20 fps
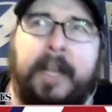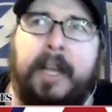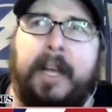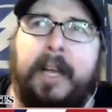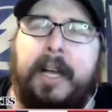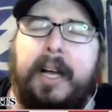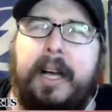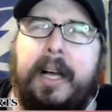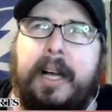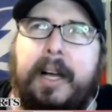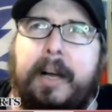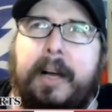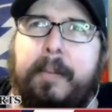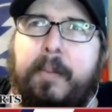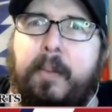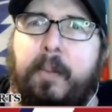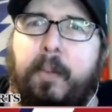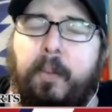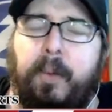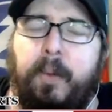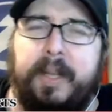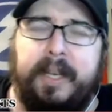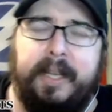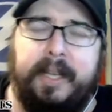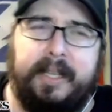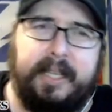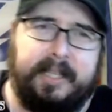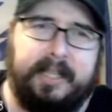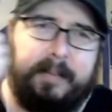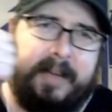Um,
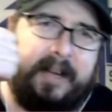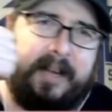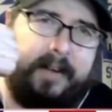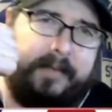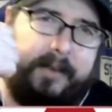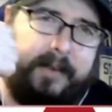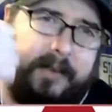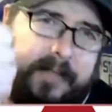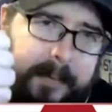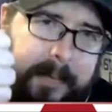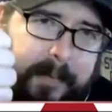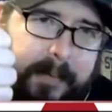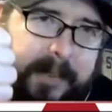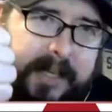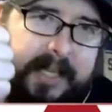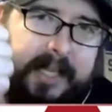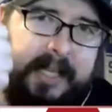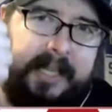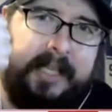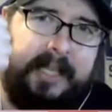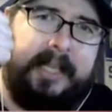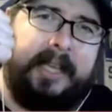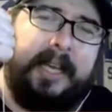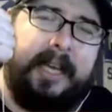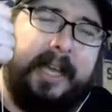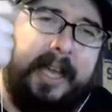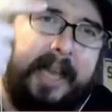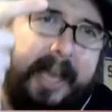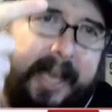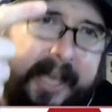it doesn't matter if you're WWE,
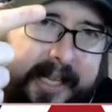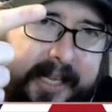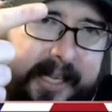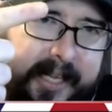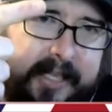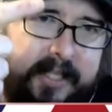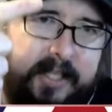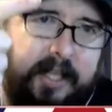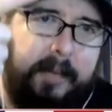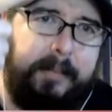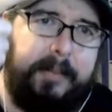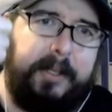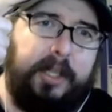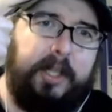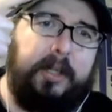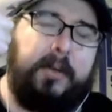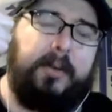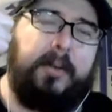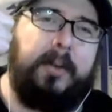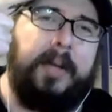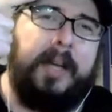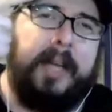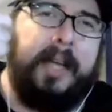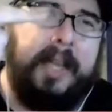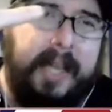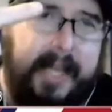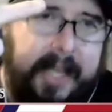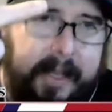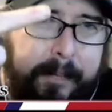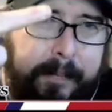AEW,
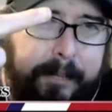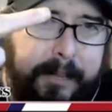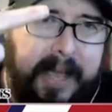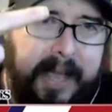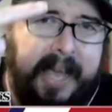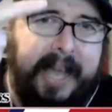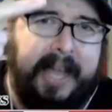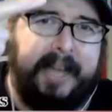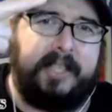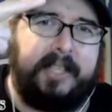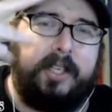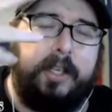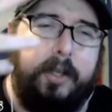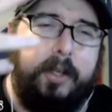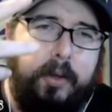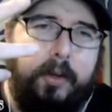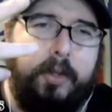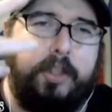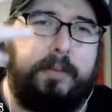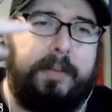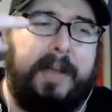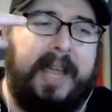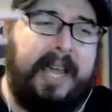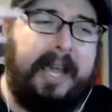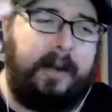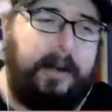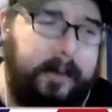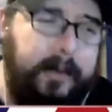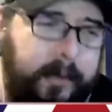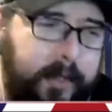Impact, New
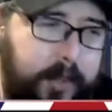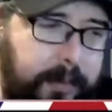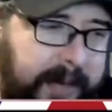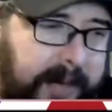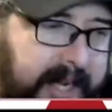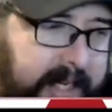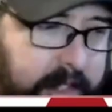Japan, or New Japan